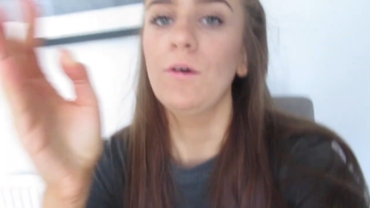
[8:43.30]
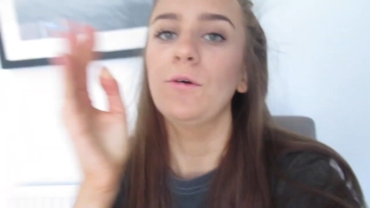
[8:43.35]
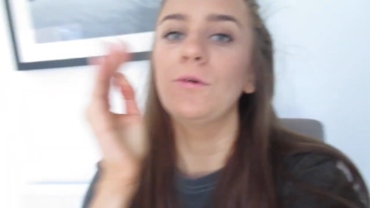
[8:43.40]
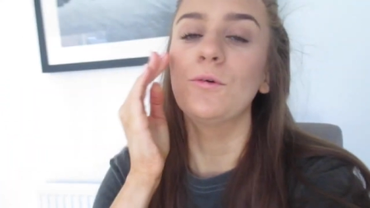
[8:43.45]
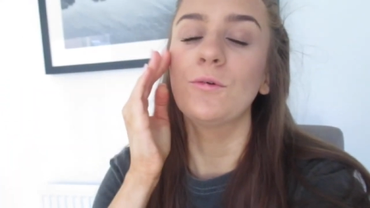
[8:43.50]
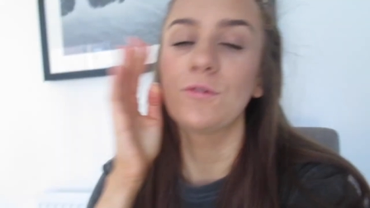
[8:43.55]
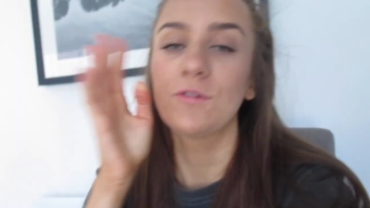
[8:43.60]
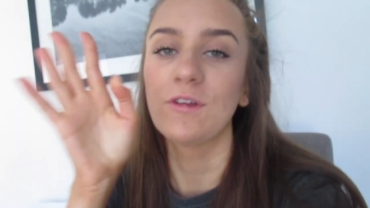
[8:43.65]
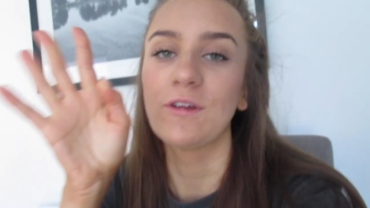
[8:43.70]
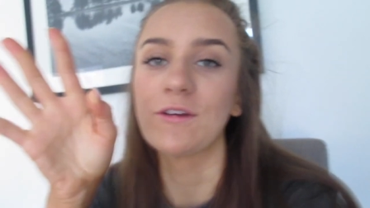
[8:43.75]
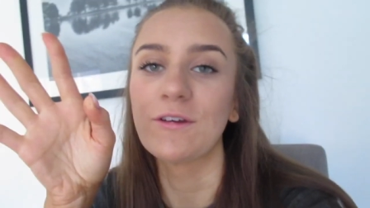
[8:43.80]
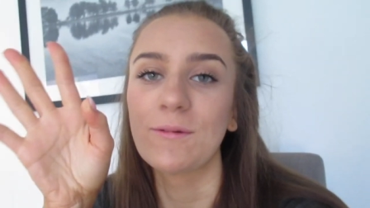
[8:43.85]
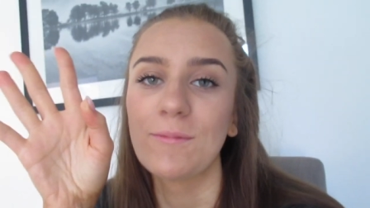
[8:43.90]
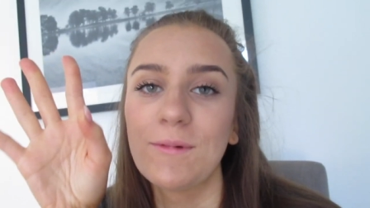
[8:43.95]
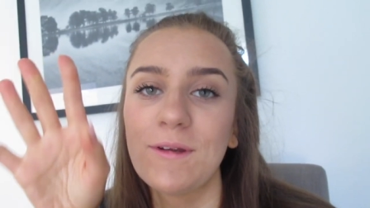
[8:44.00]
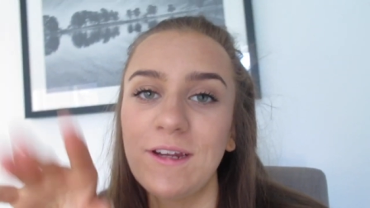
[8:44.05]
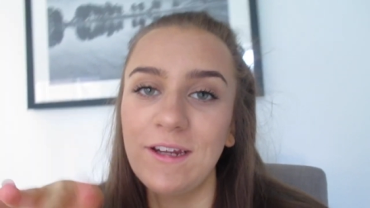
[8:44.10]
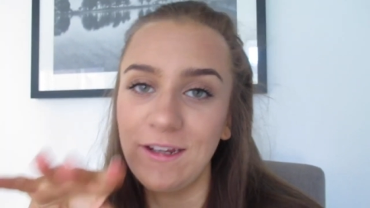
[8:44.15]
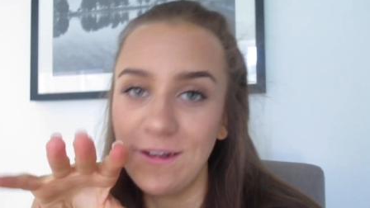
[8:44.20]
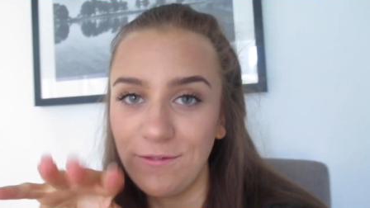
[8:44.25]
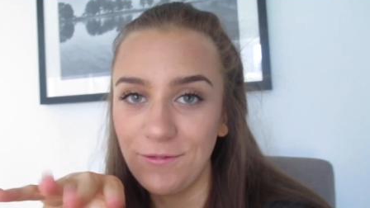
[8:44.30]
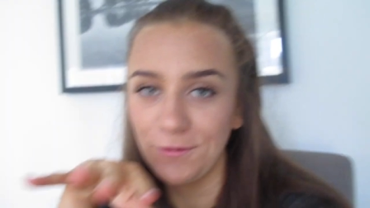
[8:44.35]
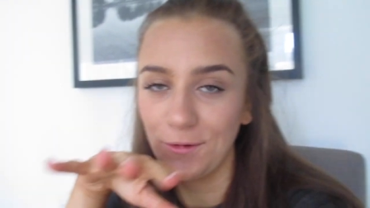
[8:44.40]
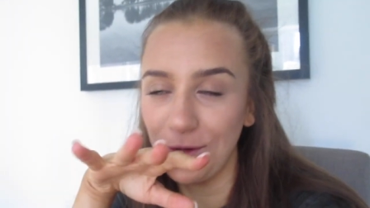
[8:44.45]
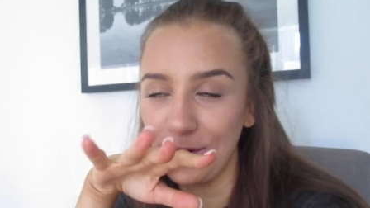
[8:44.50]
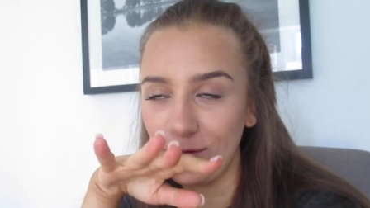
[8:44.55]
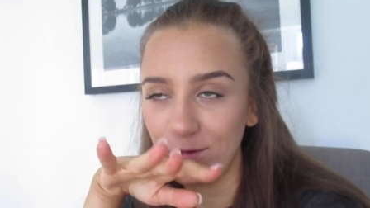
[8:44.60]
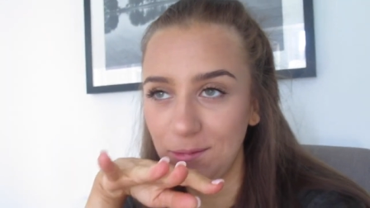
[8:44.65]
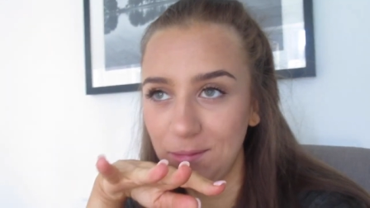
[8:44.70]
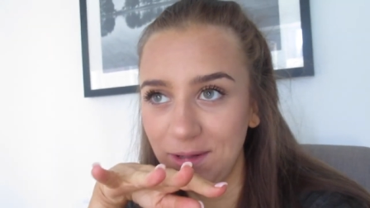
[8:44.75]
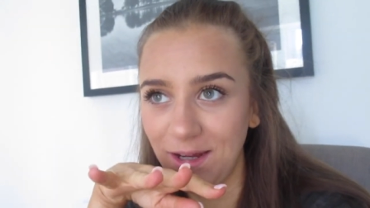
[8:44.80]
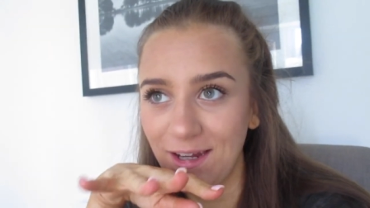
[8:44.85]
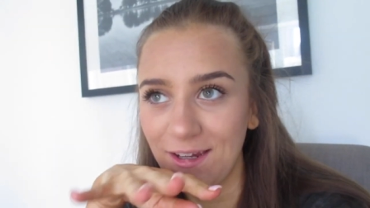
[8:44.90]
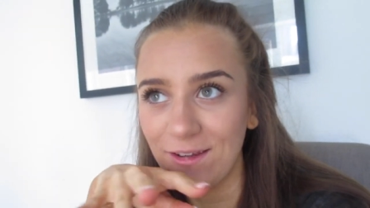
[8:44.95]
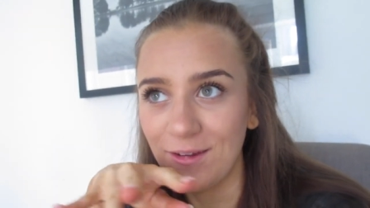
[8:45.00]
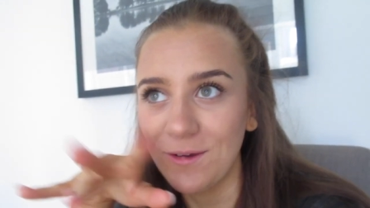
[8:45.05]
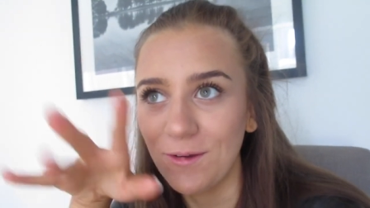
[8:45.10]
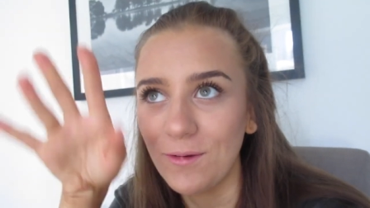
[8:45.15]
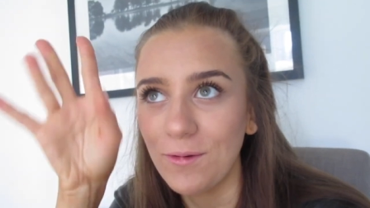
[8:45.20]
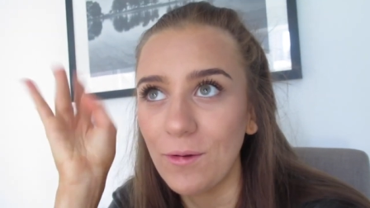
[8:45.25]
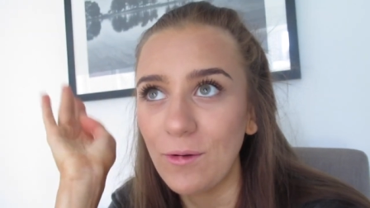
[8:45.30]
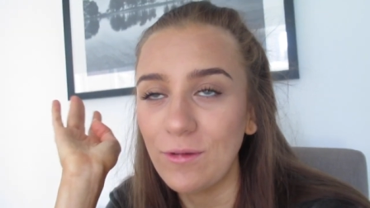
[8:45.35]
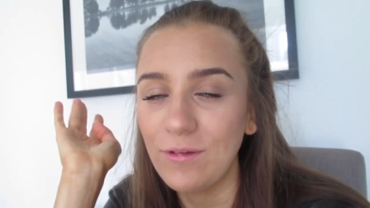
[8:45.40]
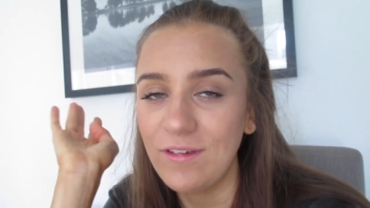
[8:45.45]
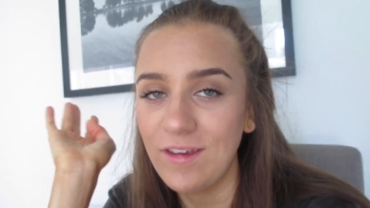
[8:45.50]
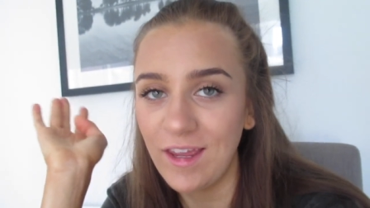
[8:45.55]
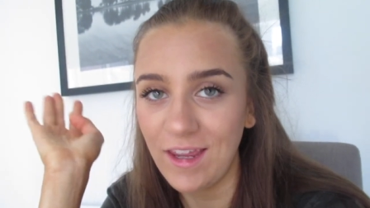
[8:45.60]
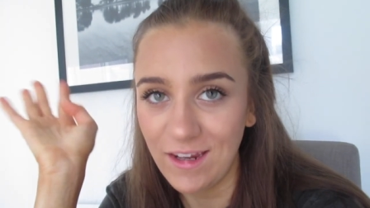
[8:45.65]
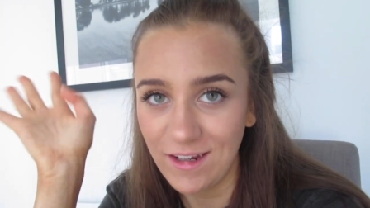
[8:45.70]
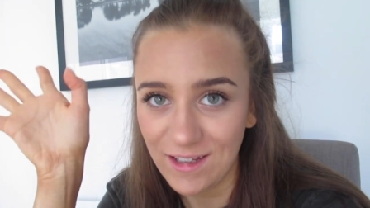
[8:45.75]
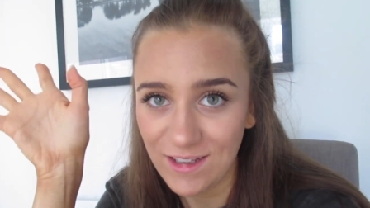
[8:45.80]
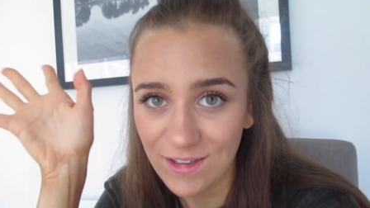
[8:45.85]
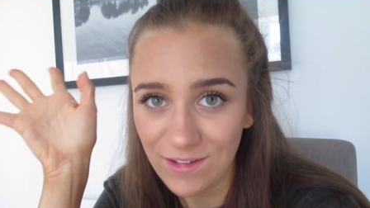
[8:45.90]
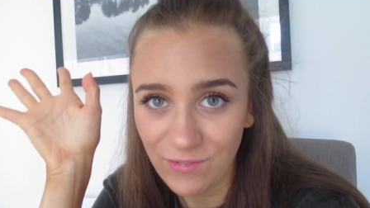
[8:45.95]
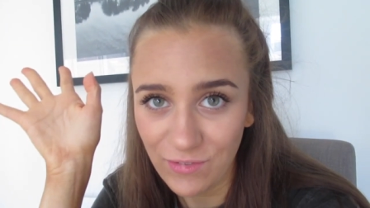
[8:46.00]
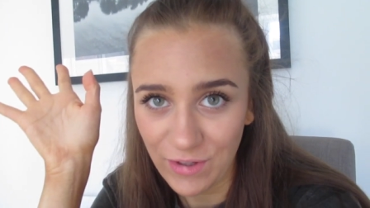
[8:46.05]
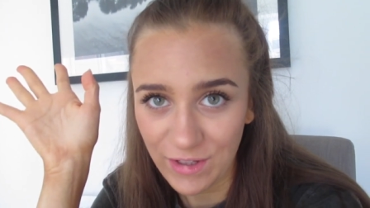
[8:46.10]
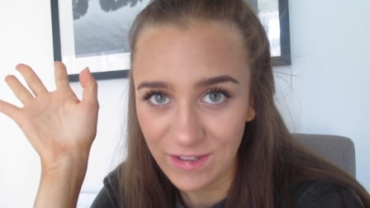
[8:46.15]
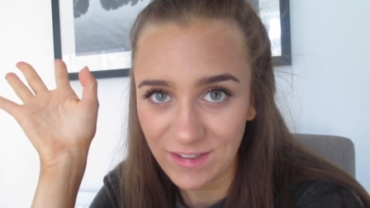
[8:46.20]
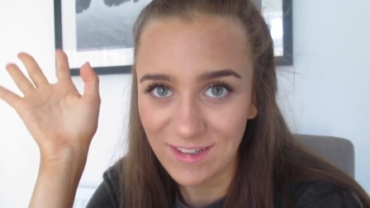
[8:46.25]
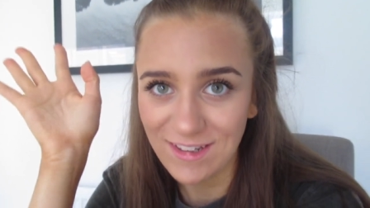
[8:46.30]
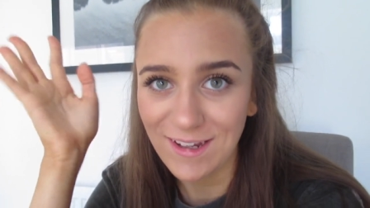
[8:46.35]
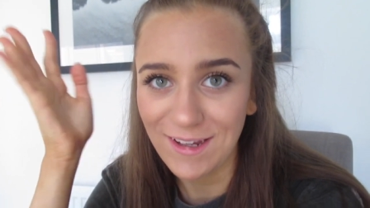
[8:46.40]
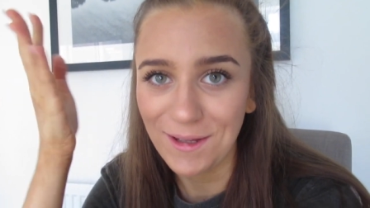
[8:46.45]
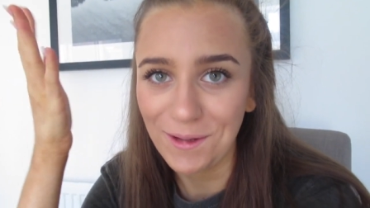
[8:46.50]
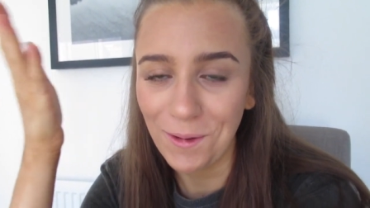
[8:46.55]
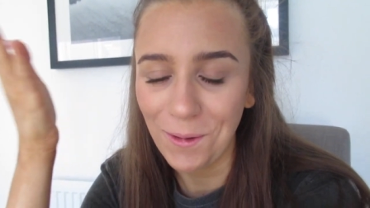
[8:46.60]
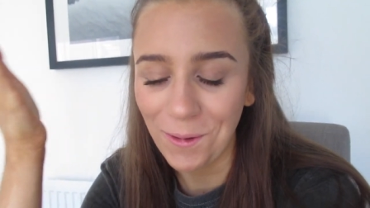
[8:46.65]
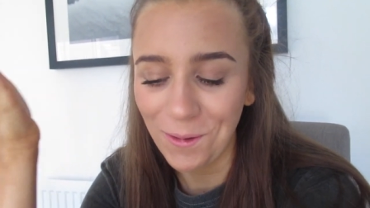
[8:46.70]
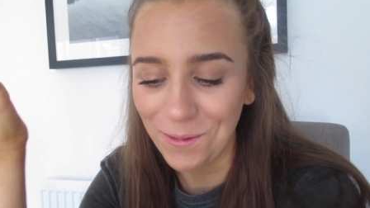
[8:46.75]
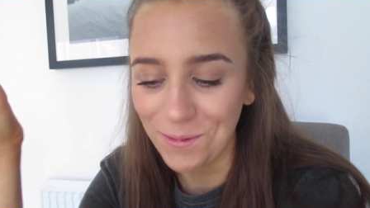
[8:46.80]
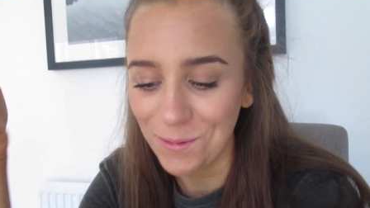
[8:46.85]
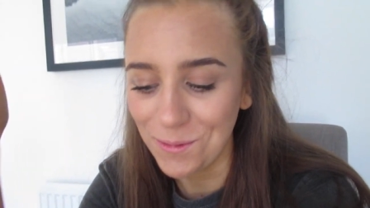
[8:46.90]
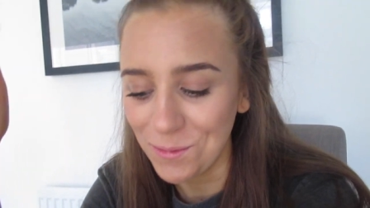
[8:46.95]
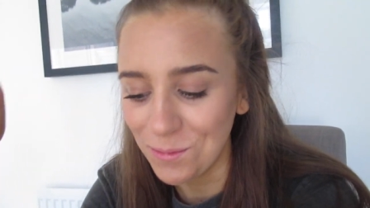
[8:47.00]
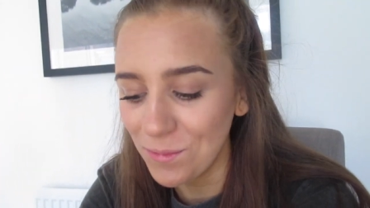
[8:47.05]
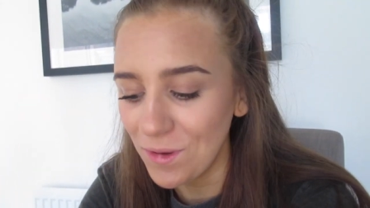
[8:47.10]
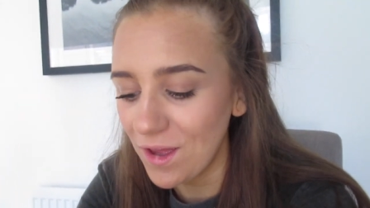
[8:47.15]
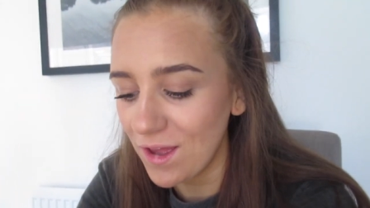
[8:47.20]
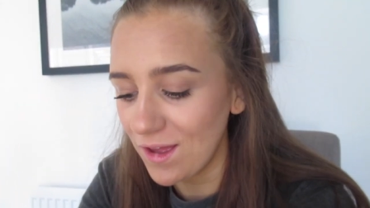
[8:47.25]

Also, I completely forgot to update you on Teddy's first night home.